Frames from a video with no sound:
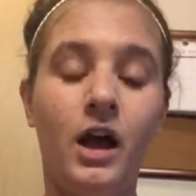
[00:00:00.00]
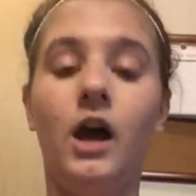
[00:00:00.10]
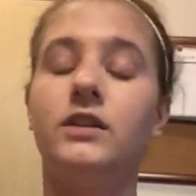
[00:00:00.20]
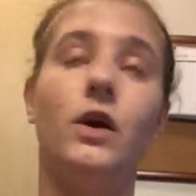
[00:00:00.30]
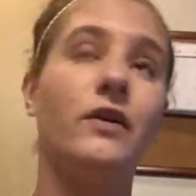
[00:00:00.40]

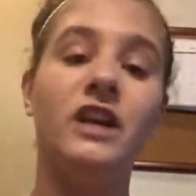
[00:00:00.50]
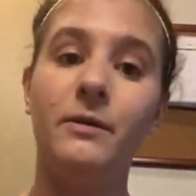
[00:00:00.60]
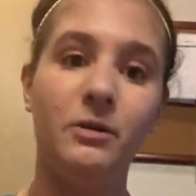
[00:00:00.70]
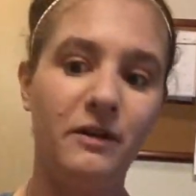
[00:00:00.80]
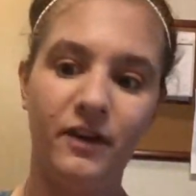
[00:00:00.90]
So every time I
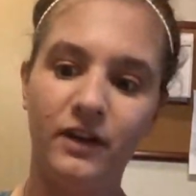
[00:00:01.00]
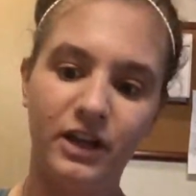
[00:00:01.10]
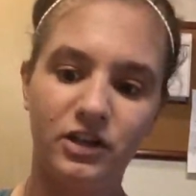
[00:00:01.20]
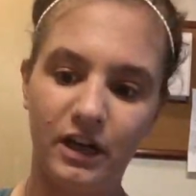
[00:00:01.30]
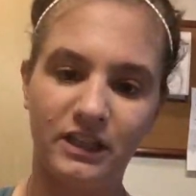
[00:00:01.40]
do my
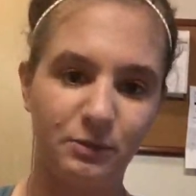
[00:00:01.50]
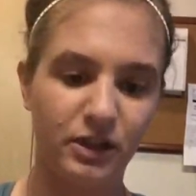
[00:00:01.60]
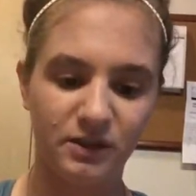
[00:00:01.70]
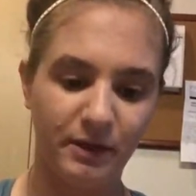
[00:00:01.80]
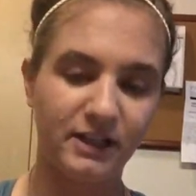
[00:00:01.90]
foundation, I
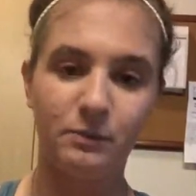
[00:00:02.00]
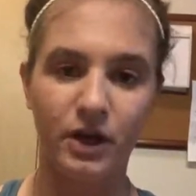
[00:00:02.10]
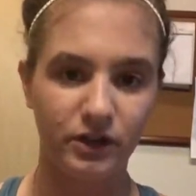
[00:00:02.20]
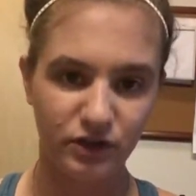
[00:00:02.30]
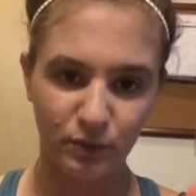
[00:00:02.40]
spritz my
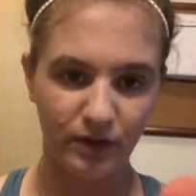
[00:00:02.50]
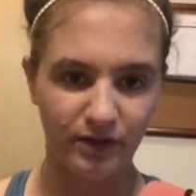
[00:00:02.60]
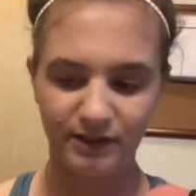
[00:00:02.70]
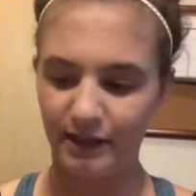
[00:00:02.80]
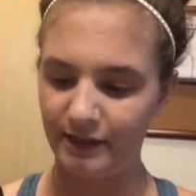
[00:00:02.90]
sponge with a
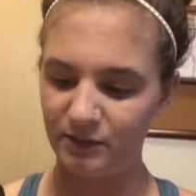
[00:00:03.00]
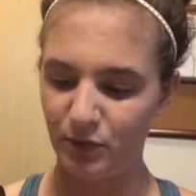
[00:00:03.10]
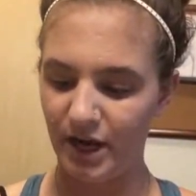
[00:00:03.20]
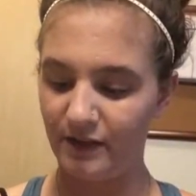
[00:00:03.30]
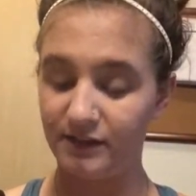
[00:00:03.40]
setting
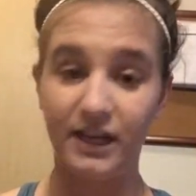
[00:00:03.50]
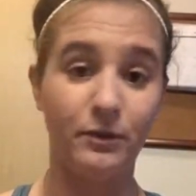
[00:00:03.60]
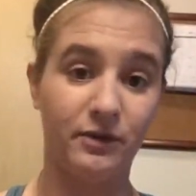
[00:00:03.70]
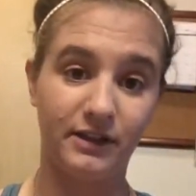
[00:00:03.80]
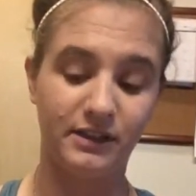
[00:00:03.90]
spray and then same
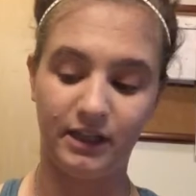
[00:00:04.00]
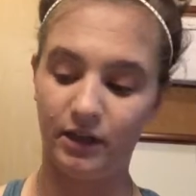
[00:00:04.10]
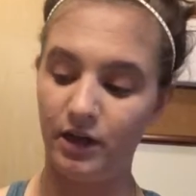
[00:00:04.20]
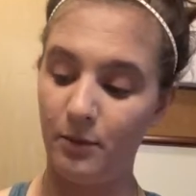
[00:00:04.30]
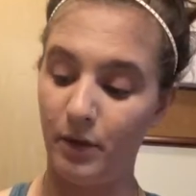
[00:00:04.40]
with
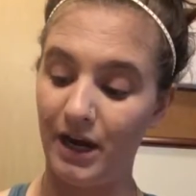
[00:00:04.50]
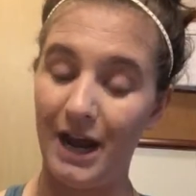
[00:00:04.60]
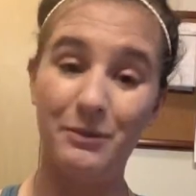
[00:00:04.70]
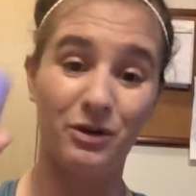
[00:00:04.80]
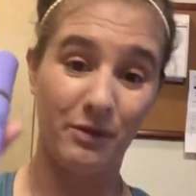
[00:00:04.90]
concealer, but I
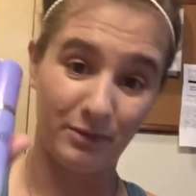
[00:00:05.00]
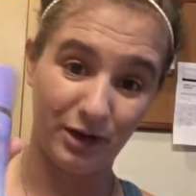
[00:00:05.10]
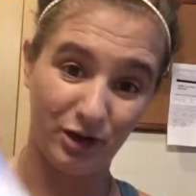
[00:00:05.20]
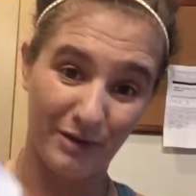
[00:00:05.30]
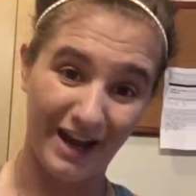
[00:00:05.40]
am gonna remember
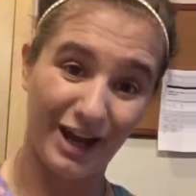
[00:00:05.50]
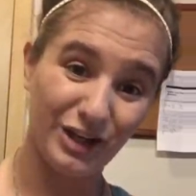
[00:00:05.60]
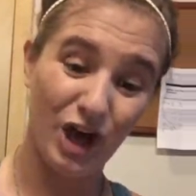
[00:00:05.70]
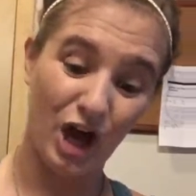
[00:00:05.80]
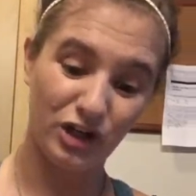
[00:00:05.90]
to do my
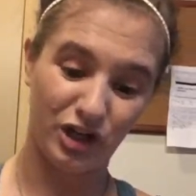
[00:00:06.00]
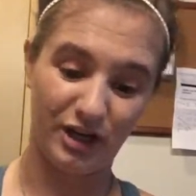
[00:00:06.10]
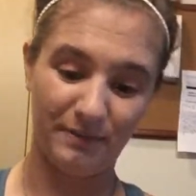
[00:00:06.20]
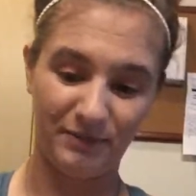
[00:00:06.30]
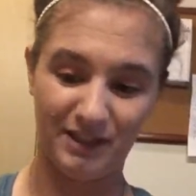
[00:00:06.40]

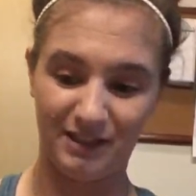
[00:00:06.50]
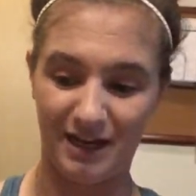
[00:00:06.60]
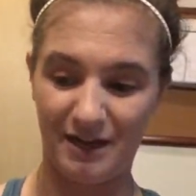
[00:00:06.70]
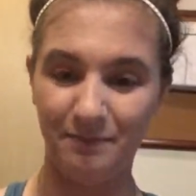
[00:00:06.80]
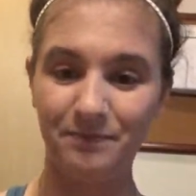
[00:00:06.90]
Tatcha this
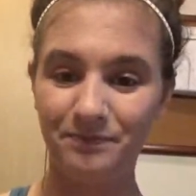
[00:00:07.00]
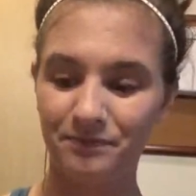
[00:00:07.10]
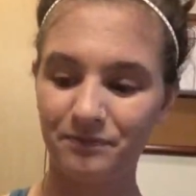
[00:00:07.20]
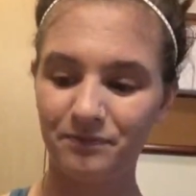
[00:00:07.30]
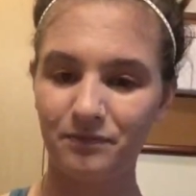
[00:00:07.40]
time.
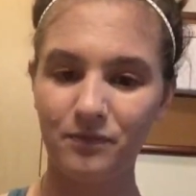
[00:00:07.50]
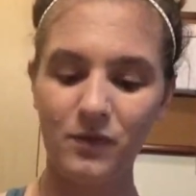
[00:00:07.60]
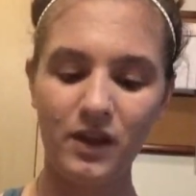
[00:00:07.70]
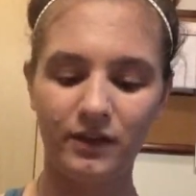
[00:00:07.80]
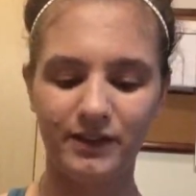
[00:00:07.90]

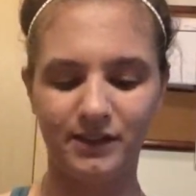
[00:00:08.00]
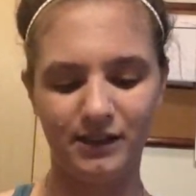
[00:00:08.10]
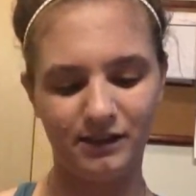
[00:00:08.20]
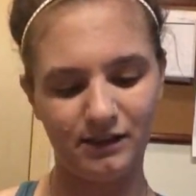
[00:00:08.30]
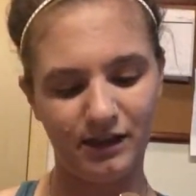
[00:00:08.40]
This
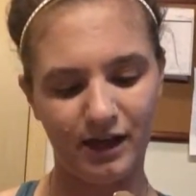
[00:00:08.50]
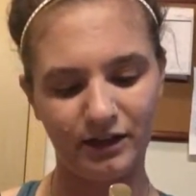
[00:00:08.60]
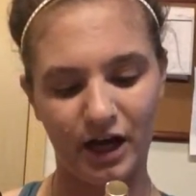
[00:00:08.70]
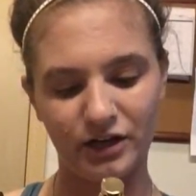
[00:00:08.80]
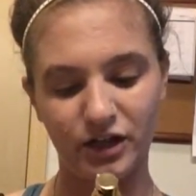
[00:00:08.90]
is the
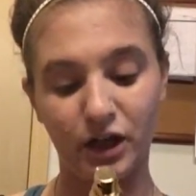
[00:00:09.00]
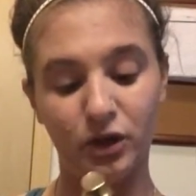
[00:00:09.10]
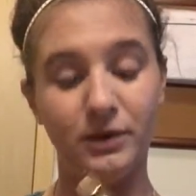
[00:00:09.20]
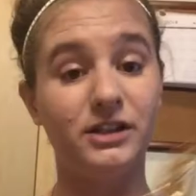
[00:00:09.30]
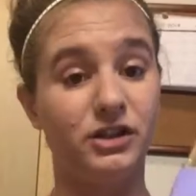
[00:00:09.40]
Tatcha
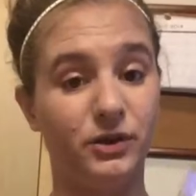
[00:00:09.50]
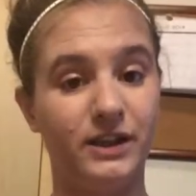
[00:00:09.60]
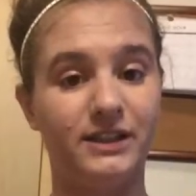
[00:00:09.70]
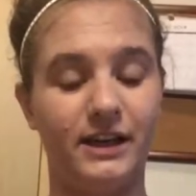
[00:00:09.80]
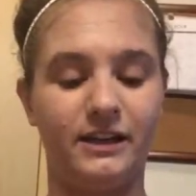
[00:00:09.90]
Luminous
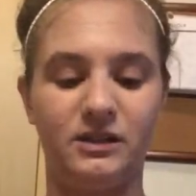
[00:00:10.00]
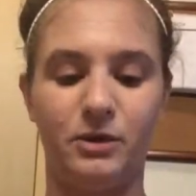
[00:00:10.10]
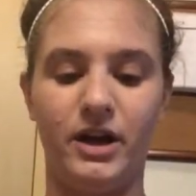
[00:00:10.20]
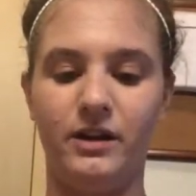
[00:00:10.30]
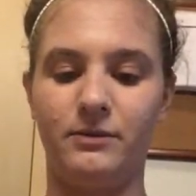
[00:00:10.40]
Dewy Setting
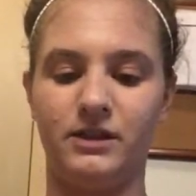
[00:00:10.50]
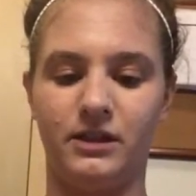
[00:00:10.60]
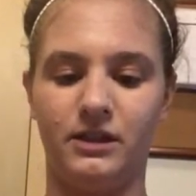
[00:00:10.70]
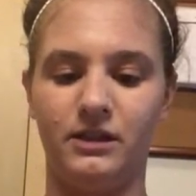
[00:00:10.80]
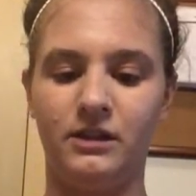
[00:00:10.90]
Spray. I'm just
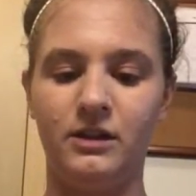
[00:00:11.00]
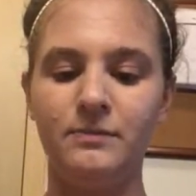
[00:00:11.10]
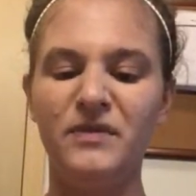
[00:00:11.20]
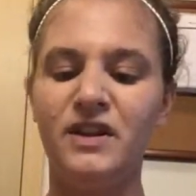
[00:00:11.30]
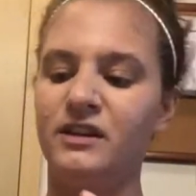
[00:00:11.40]
gonna
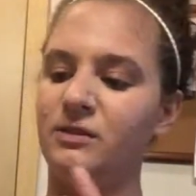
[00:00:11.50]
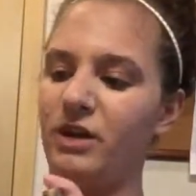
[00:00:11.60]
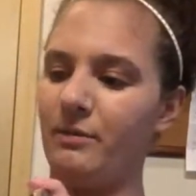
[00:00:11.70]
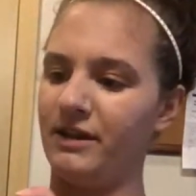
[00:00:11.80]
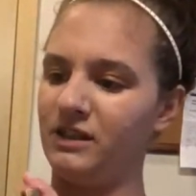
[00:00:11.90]

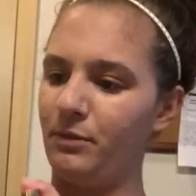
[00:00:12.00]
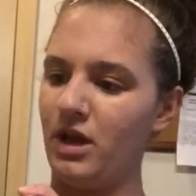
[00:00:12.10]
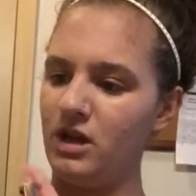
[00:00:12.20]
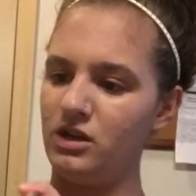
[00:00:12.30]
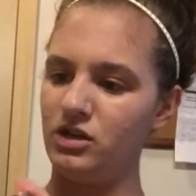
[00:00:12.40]
spray my
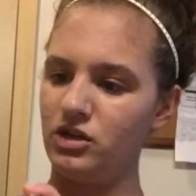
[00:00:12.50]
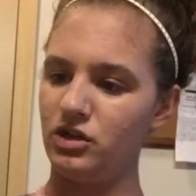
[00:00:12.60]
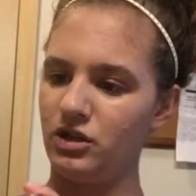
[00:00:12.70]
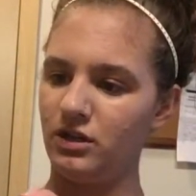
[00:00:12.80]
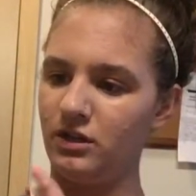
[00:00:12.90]

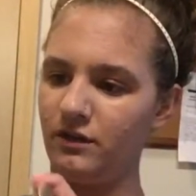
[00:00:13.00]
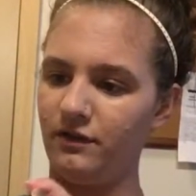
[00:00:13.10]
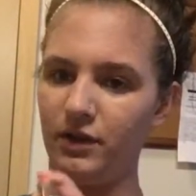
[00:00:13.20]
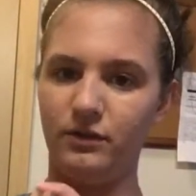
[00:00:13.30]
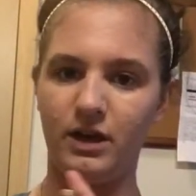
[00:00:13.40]
sponge
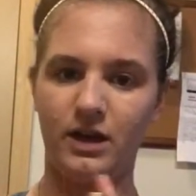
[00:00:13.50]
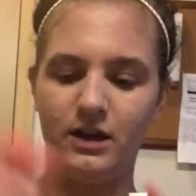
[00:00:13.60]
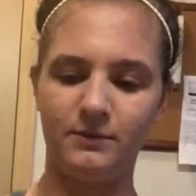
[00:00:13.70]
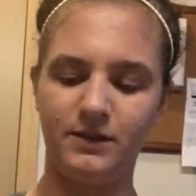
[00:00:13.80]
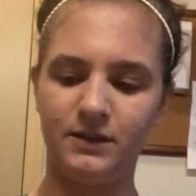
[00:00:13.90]
a few
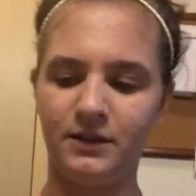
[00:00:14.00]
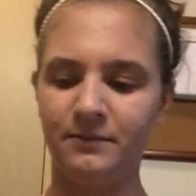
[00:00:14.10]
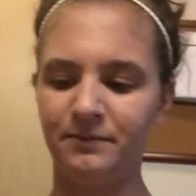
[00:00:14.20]
times.